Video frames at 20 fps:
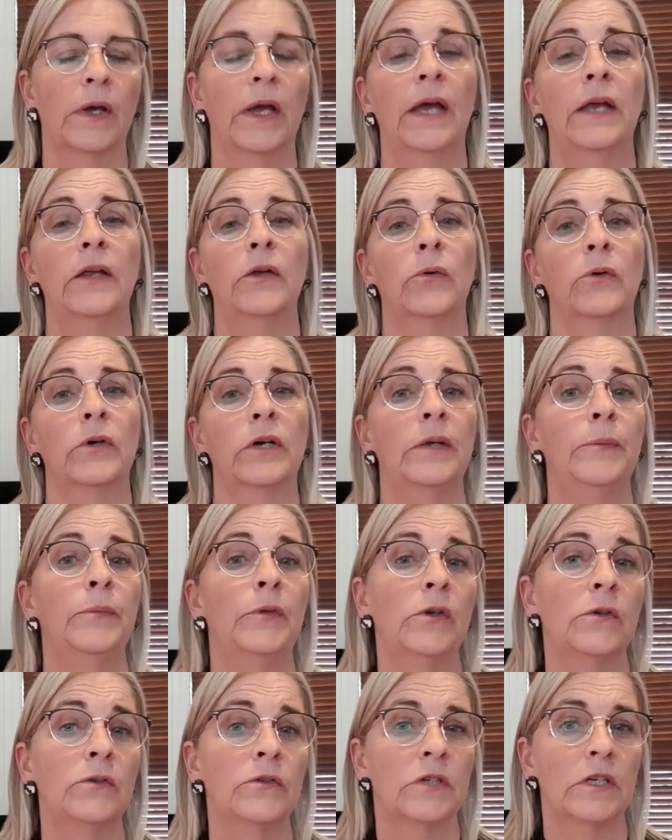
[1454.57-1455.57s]
And your
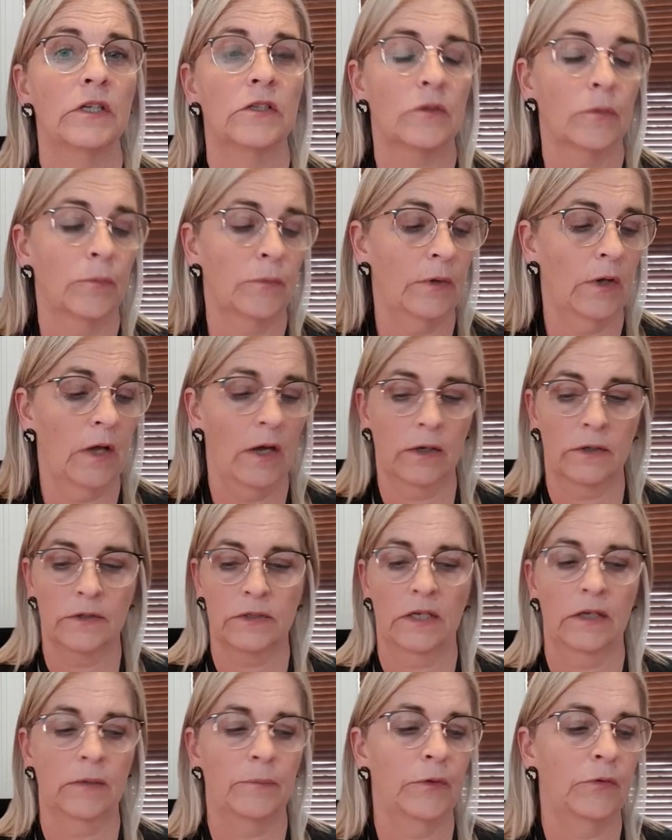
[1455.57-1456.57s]
immune system, like I
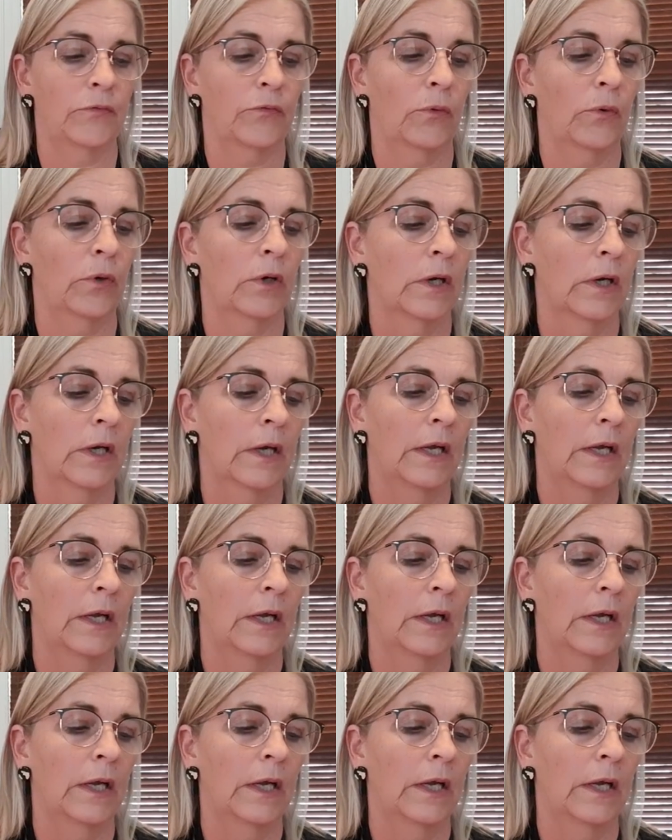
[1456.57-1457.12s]
said before,